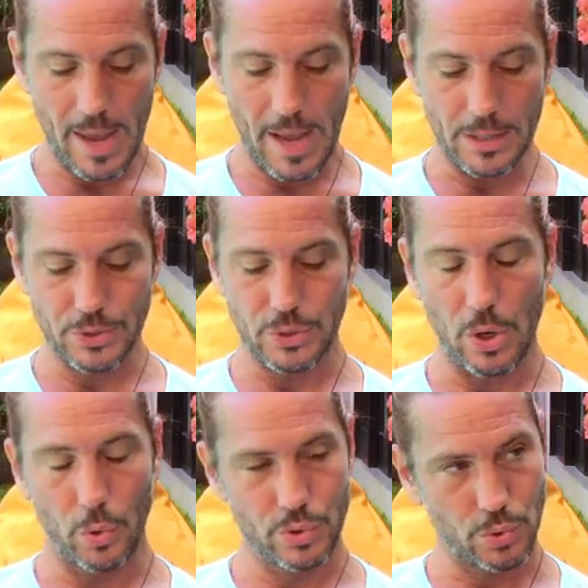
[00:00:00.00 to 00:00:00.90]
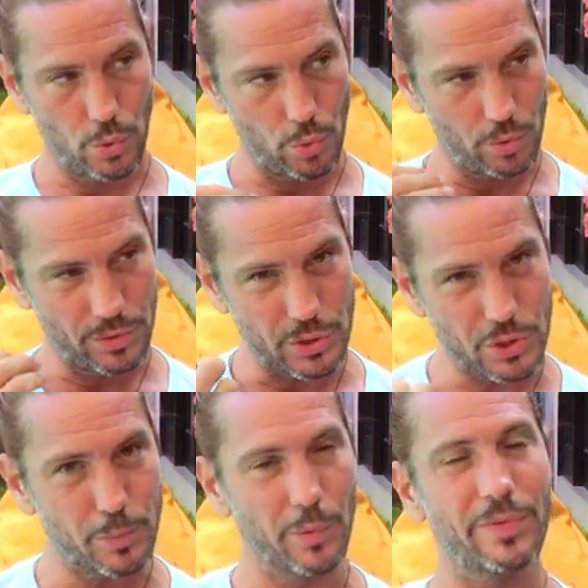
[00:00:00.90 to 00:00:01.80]
And also the
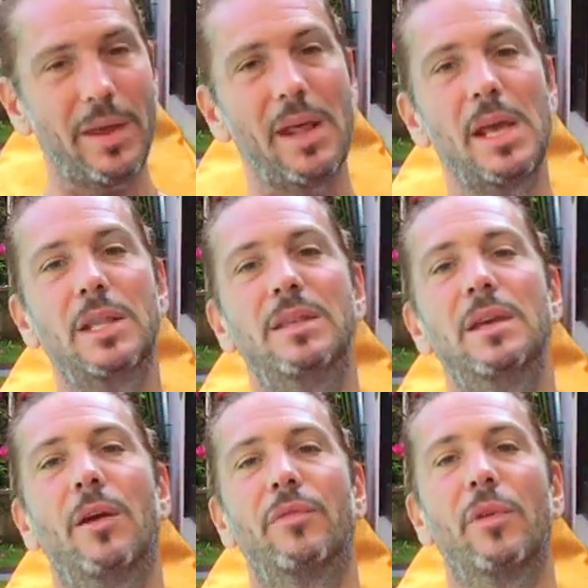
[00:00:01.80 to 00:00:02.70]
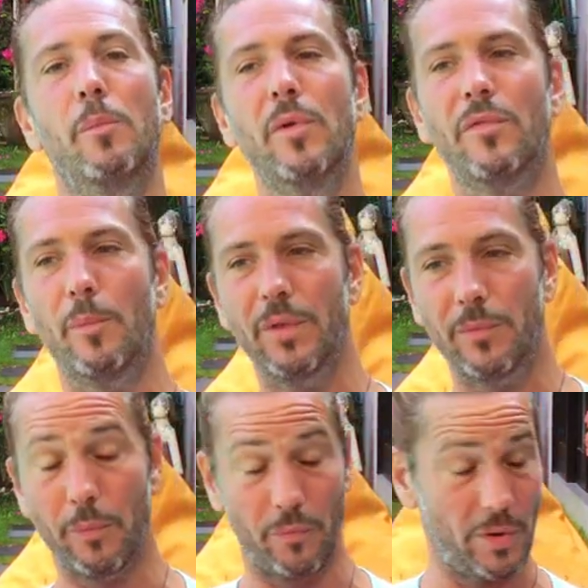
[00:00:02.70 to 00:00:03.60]
spontaneity of the
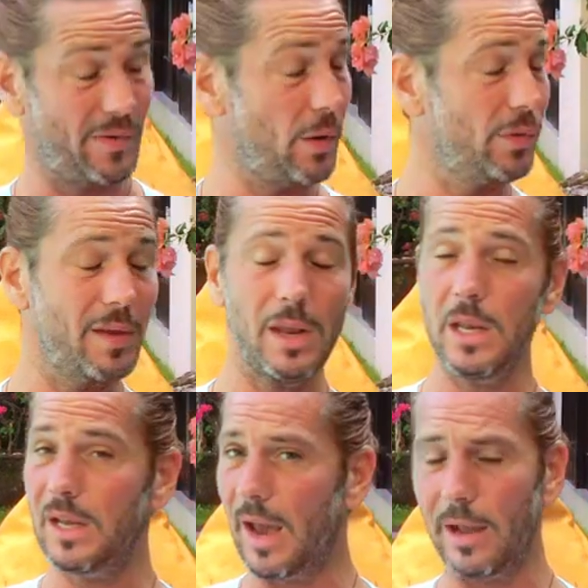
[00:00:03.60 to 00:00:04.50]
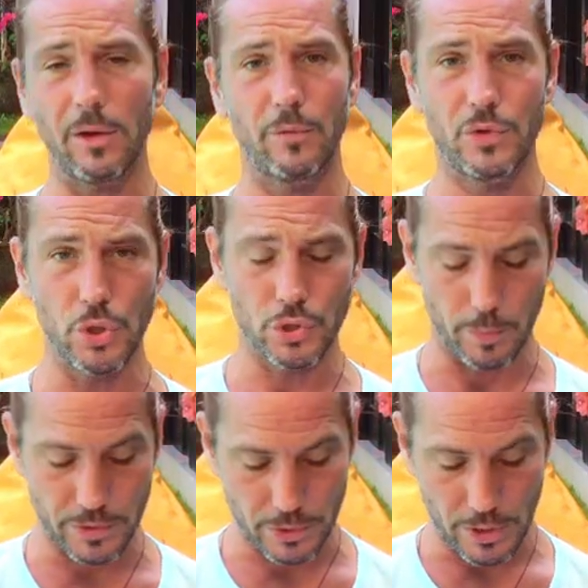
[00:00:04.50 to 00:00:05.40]
movement without any kind of
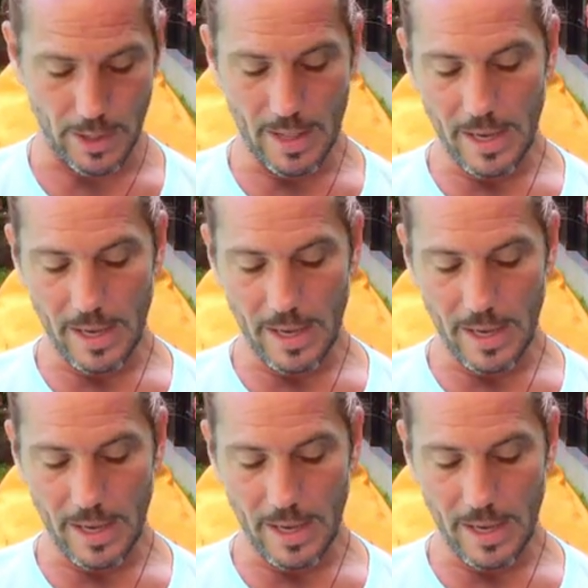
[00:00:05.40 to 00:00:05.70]
judgments.